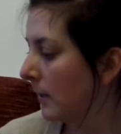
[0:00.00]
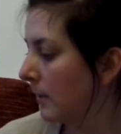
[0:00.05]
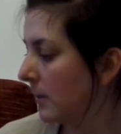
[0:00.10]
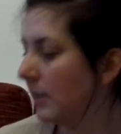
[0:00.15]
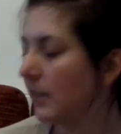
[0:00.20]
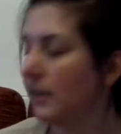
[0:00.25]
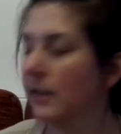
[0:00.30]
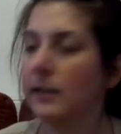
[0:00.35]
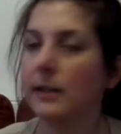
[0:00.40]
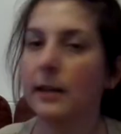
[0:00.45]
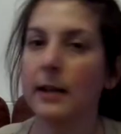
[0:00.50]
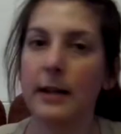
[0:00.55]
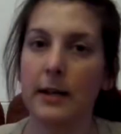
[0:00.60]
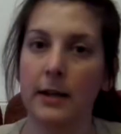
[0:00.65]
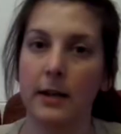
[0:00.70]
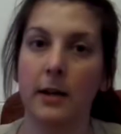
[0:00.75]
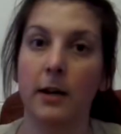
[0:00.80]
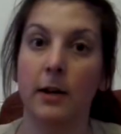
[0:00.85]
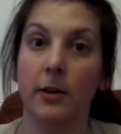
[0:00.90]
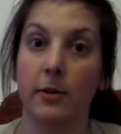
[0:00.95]
just need to
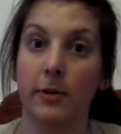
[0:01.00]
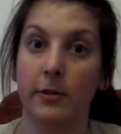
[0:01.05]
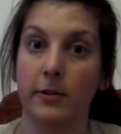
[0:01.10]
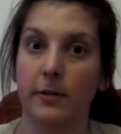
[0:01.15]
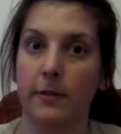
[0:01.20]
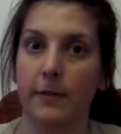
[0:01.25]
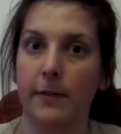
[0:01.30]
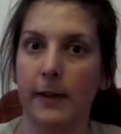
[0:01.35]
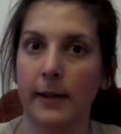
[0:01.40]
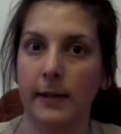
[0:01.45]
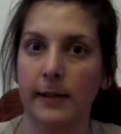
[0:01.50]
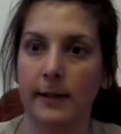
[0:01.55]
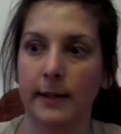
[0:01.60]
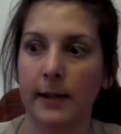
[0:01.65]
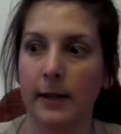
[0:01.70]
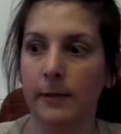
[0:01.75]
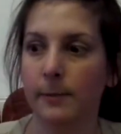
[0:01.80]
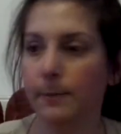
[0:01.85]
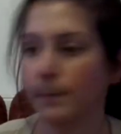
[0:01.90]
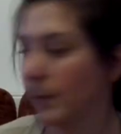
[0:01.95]
clear a lot of things
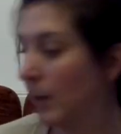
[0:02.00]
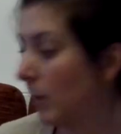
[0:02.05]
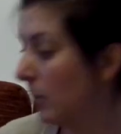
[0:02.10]
out.